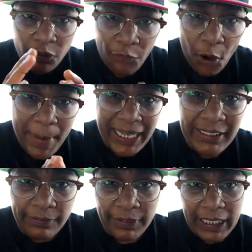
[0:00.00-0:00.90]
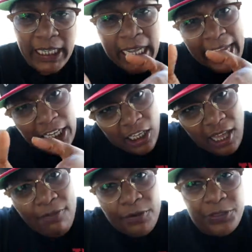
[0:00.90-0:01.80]
to fall massively in
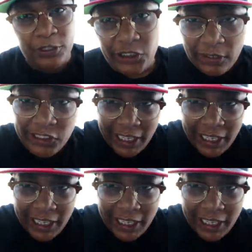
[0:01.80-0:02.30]
love with yourself,